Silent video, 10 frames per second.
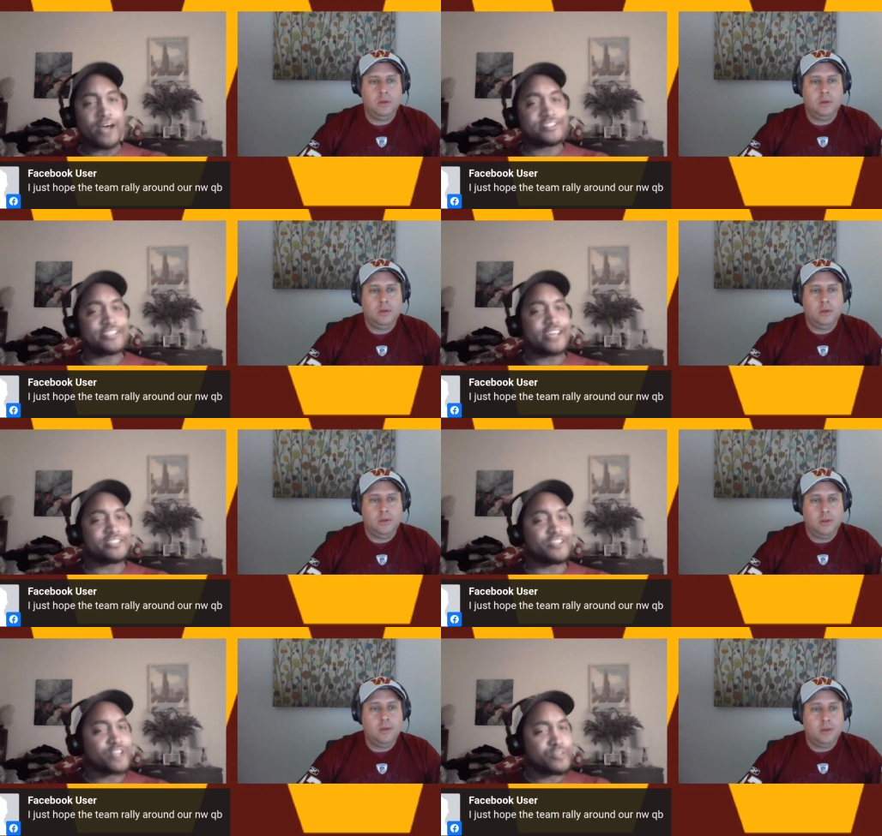Speaker 1: the other
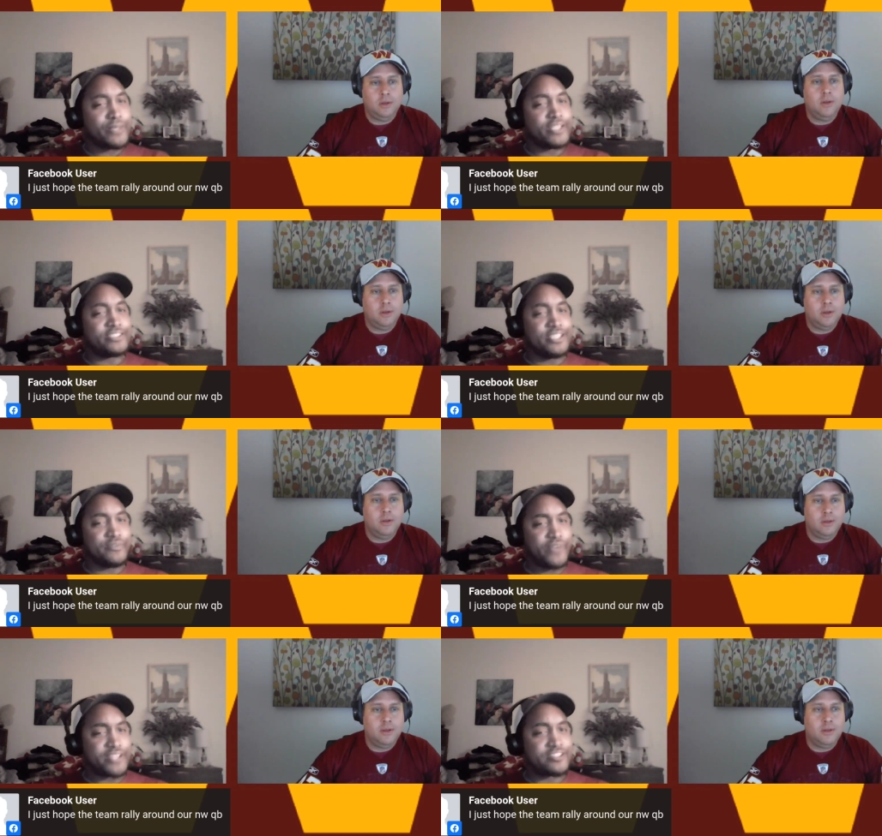stuff. Talk about the
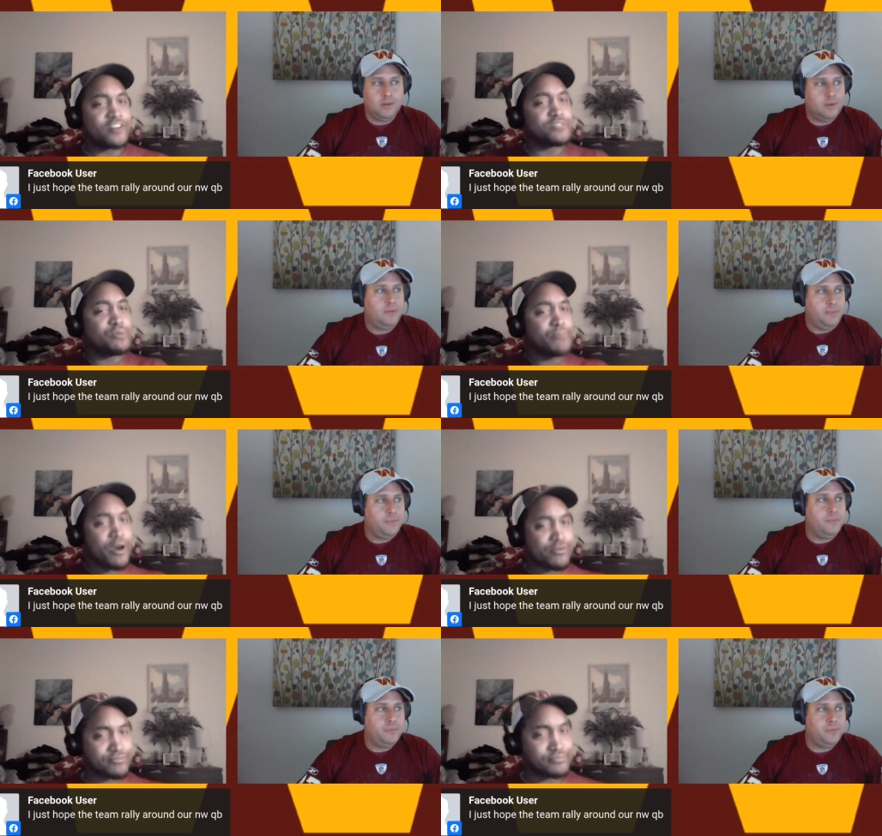defense. Talk to me
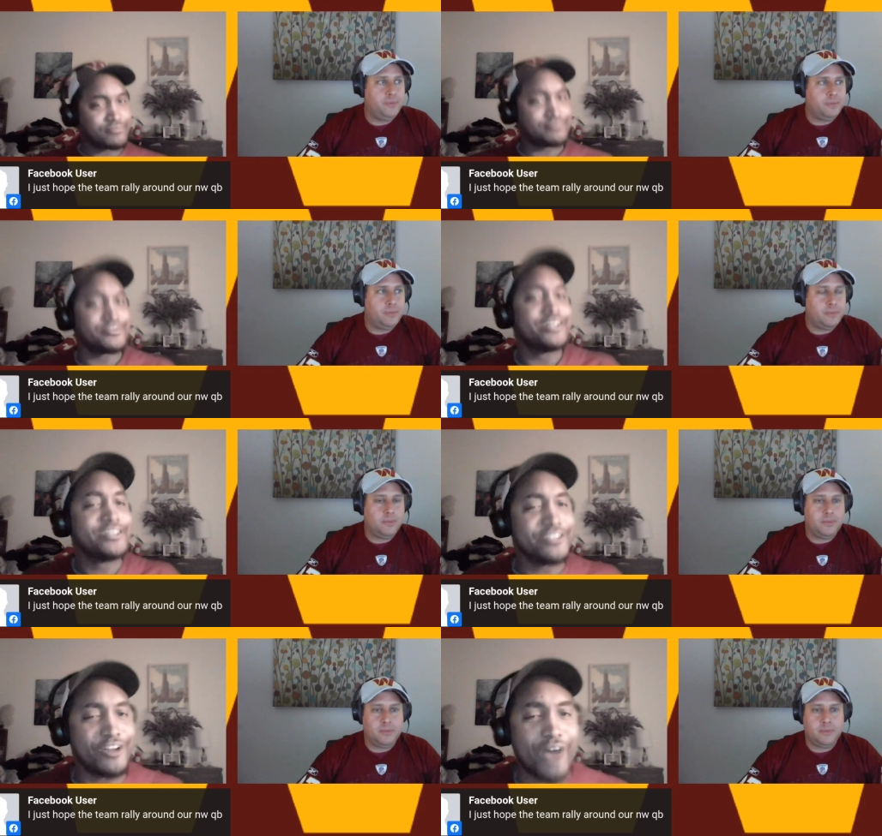about
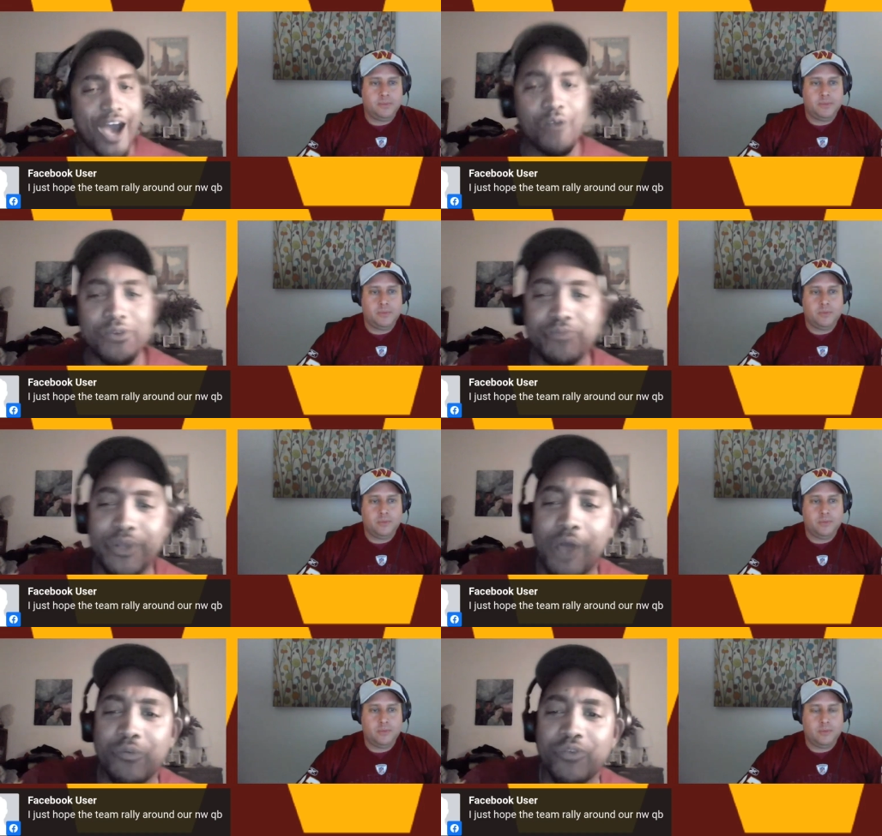you know how we
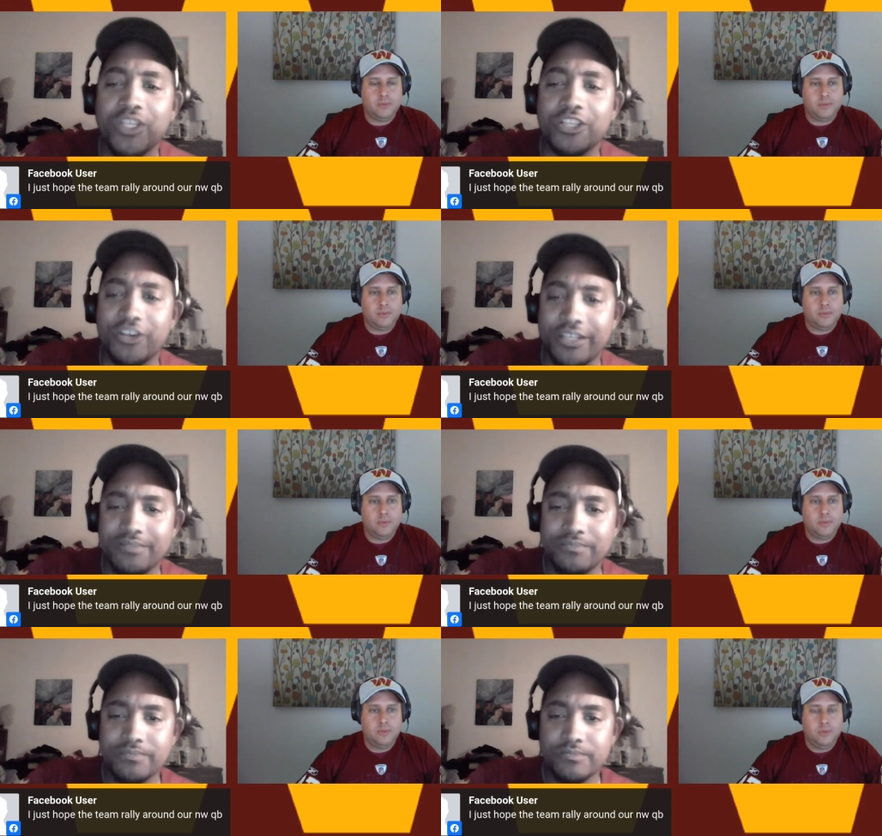how we really looking.
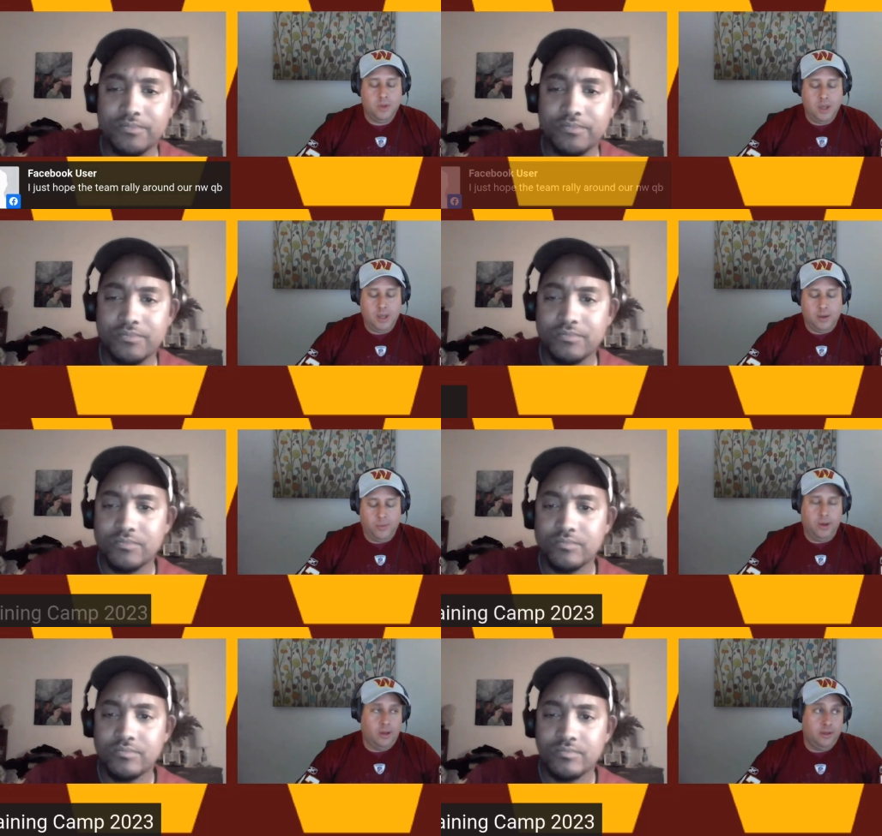
Speaker 2: Yeah,
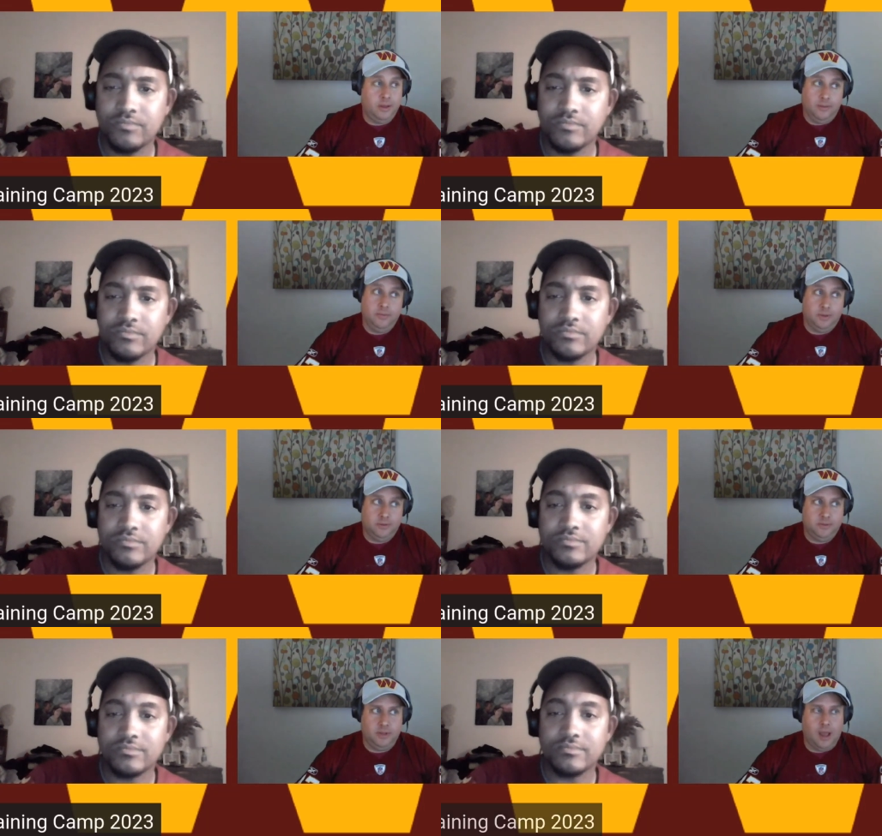well, you know,
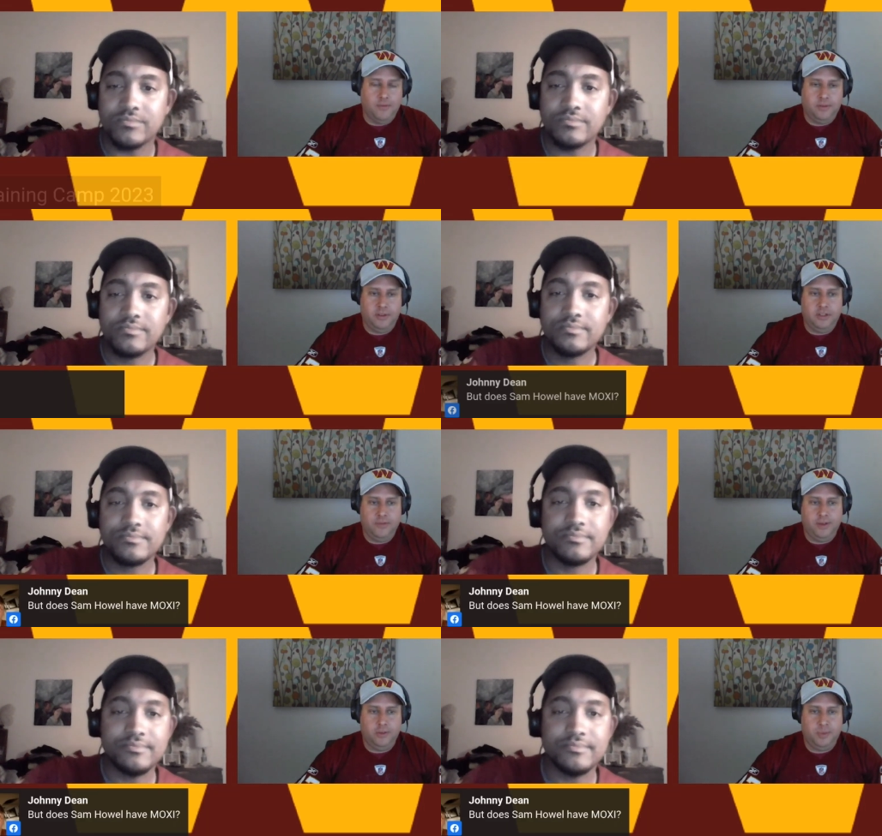obviously the
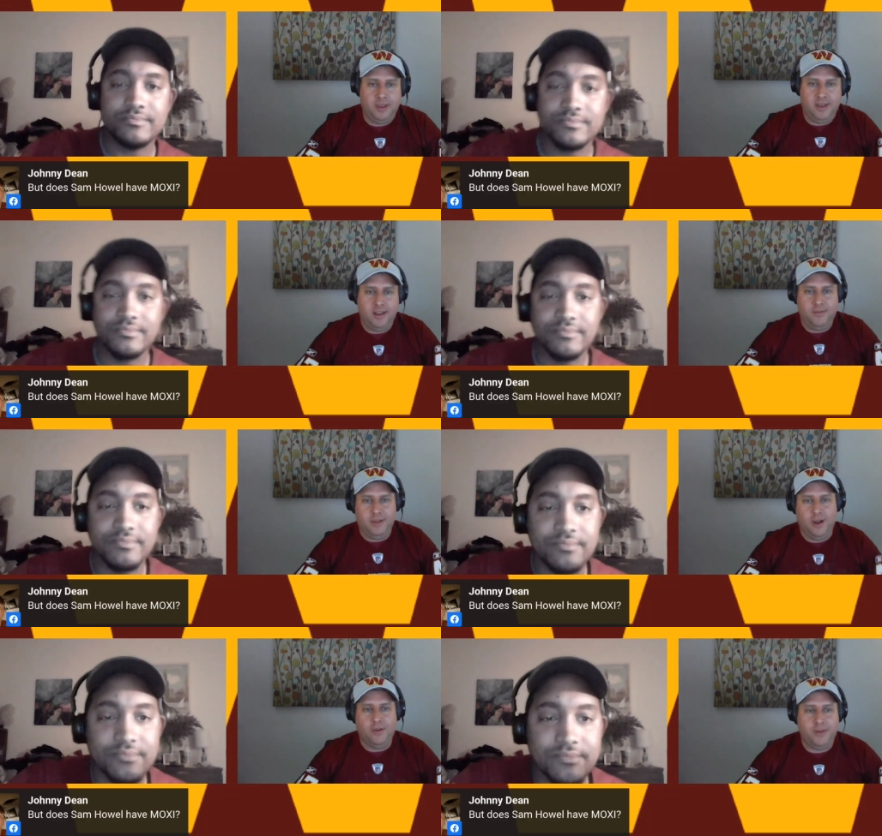defense being ahead of
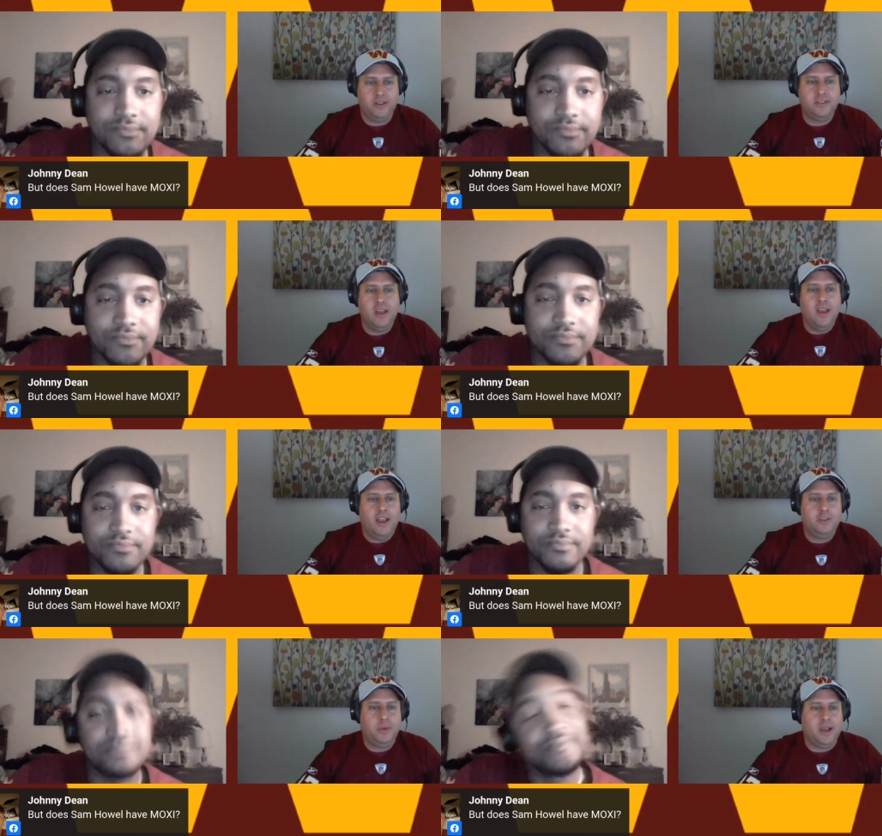the offense,
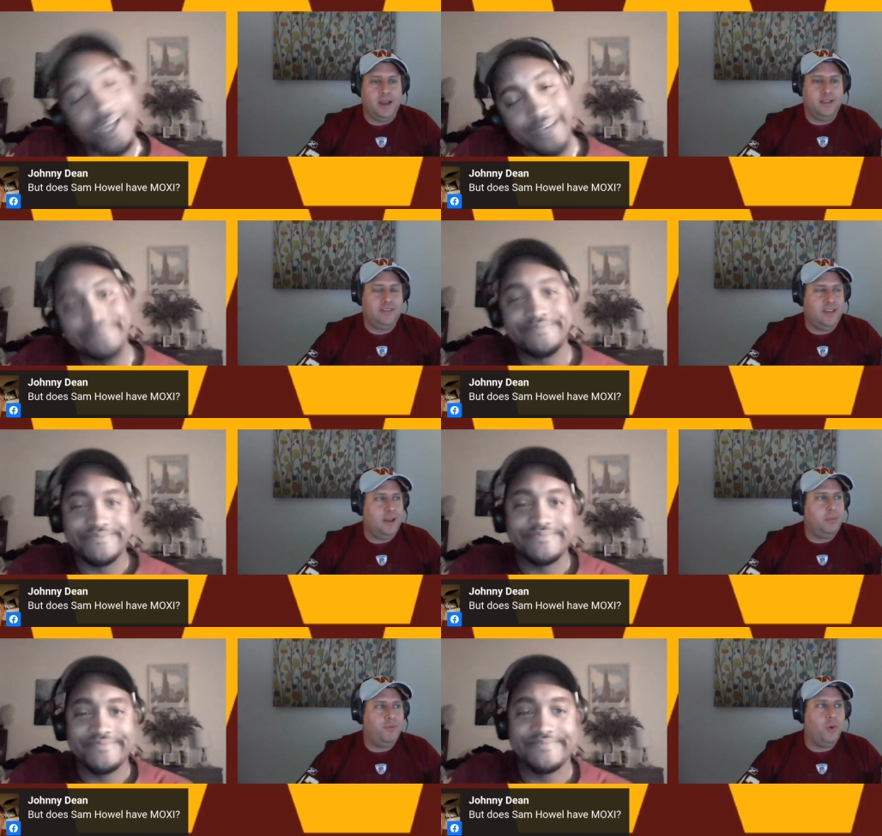as we kind of
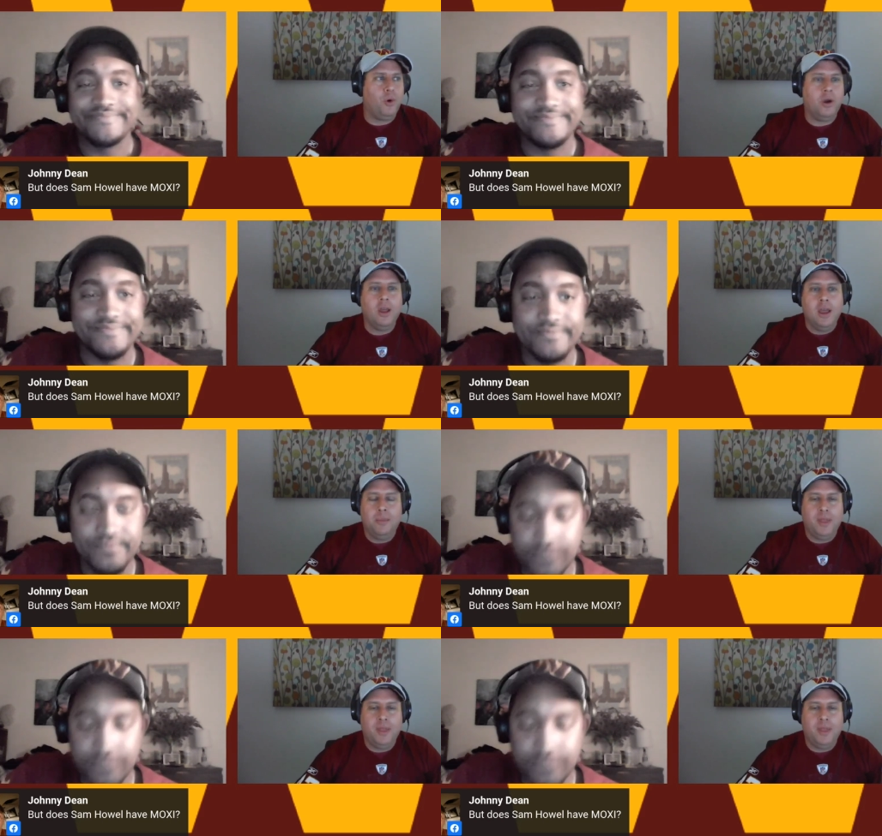said it before,